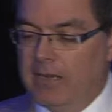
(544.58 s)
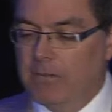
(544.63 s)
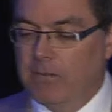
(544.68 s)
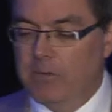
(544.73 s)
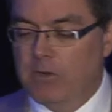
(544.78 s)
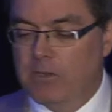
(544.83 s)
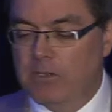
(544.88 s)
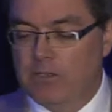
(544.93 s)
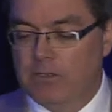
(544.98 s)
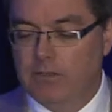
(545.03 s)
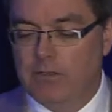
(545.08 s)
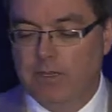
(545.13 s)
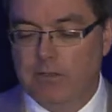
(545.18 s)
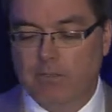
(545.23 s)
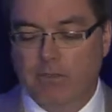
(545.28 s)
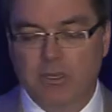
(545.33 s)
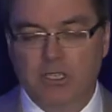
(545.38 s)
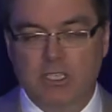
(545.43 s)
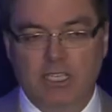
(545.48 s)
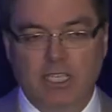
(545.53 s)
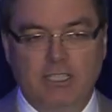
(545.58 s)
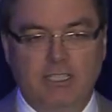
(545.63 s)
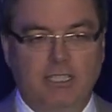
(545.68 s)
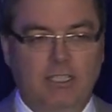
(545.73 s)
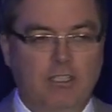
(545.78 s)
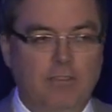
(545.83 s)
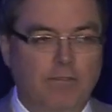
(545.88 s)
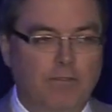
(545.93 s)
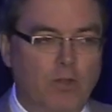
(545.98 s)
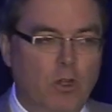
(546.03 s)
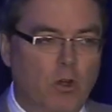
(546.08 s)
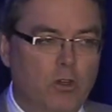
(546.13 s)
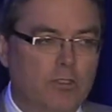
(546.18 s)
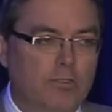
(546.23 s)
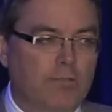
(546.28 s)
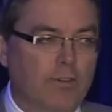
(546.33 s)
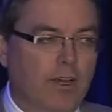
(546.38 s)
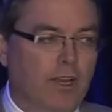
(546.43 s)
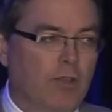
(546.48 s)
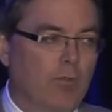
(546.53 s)
it predicted the flows
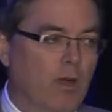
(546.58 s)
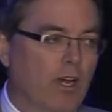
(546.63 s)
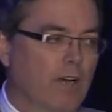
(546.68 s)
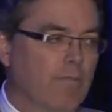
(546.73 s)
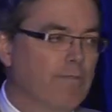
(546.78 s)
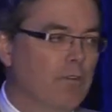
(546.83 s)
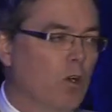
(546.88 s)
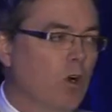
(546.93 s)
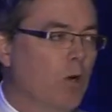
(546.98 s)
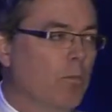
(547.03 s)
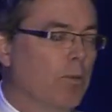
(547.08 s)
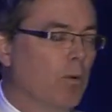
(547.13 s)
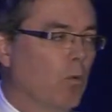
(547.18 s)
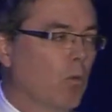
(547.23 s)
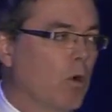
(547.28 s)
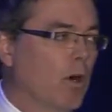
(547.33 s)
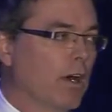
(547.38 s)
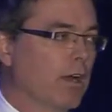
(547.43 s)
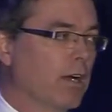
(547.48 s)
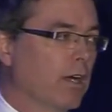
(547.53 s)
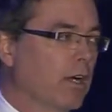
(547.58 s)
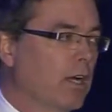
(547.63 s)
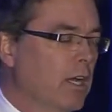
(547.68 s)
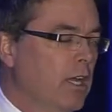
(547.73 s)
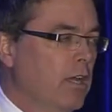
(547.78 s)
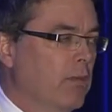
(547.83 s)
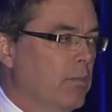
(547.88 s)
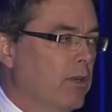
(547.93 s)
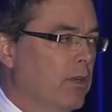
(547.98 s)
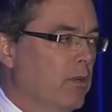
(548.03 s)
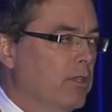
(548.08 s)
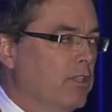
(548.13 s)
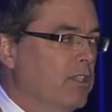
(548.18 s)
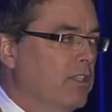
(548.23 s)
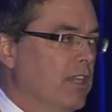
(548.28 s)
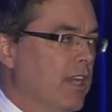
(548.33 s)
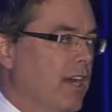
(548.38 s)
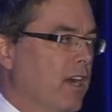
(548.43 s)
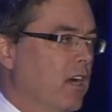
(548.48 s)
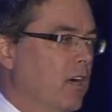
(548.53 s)
fairly well for open water, but it was
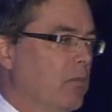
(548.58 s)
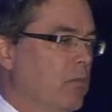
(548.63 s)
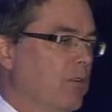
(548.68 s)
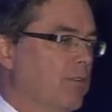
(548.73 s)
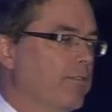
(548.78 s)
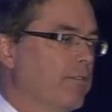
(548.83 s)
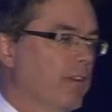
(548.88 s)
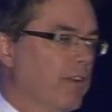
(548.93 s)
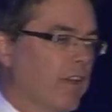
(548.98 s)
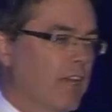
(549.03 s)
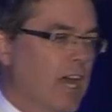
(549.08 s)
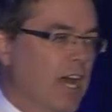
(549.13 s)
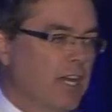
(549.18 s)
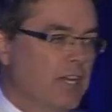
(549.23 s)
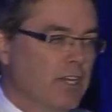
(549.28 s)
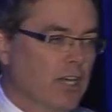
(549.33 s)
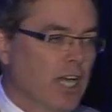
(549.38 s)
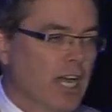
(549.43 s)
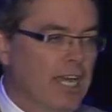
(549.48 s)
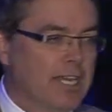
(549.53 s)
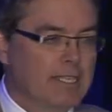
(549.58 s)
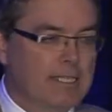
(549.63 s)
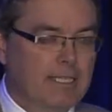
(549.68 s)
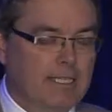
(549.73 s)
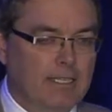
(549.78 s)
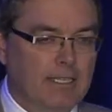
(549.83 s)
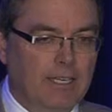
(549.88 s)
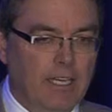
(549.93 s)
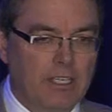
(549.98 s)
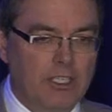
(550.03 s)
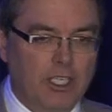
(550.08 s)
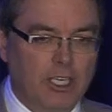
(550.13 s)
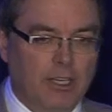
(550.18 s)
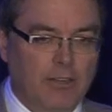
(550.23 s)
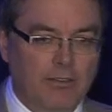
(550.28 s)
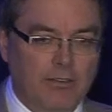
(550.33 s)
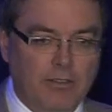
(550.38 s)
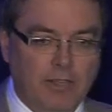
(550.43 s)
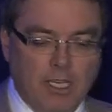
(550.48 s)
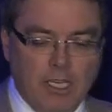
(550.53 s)
terrible for the under ice
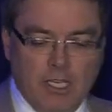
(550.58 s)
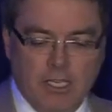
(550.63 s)
conditions.